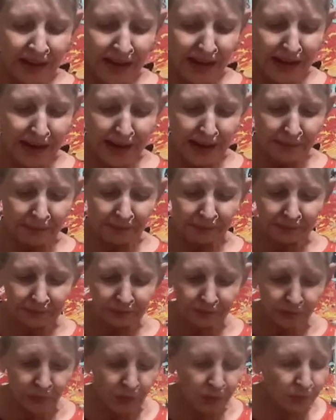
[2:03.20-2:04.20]
um,
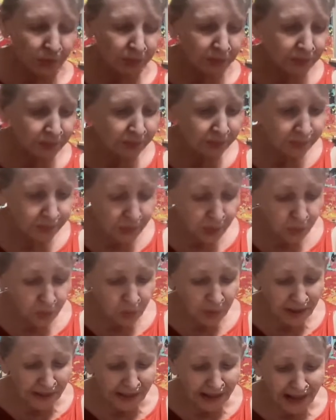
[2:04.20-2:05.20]

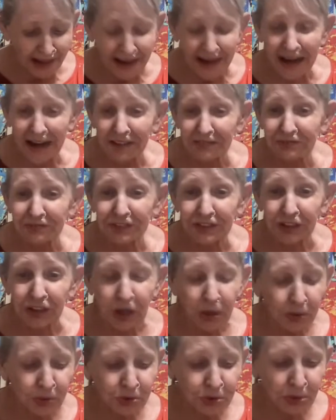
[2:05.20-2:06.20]
when I have to
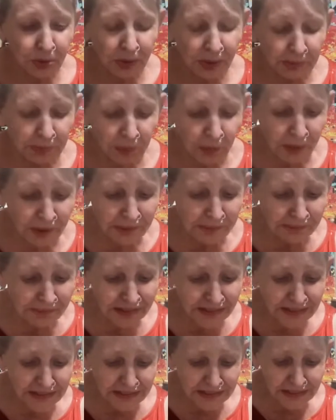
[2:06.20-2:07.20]
go to
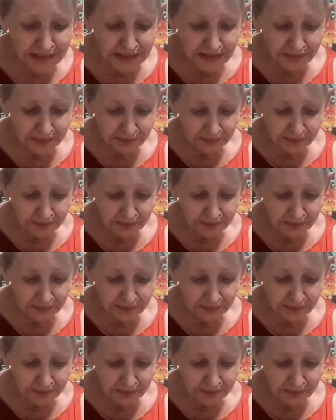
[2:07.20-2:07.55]
appointments.